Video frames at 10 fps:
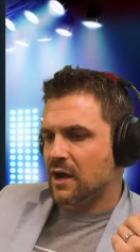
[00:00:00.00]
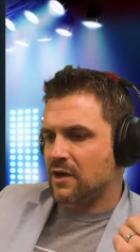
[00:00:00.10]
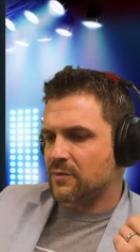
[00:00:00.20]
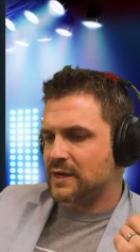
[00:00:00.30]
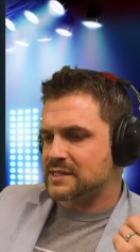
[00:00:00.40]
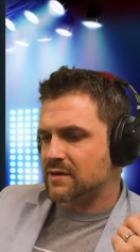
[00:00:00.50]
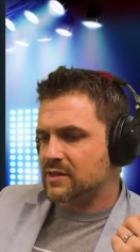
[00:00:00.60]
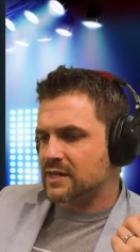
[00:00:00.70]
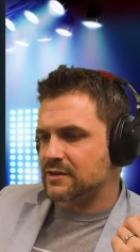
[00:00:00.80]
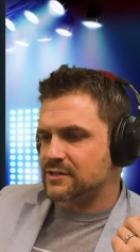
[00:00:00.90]
Otherwise,
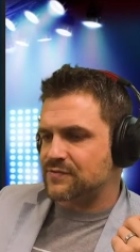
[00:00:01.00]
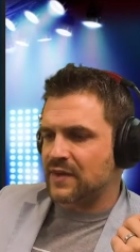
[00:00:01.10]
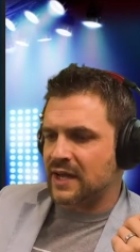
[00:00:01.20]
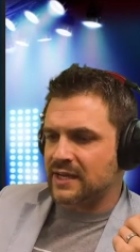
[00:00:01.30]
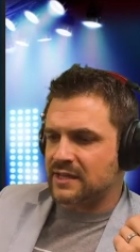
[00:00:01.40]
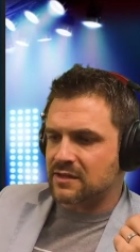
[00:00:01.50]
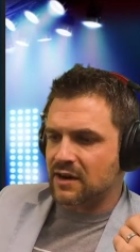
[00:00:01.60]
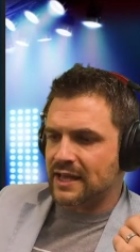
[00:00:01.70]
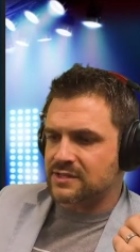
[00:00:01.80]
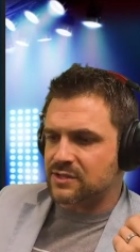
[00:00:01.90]
everything here is fine. Get their
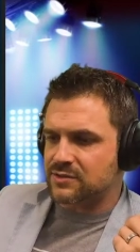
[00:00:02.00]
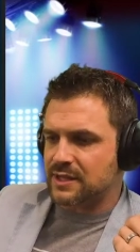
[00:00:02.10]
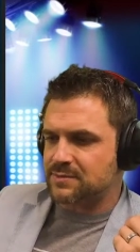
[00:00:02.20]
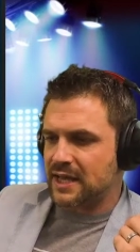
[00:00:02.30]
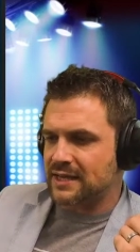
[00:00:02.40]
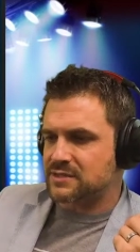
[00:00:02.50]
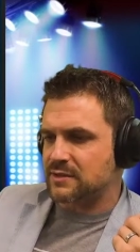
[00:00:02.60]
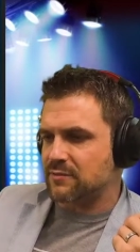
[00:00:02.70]
ISOs up to ISO level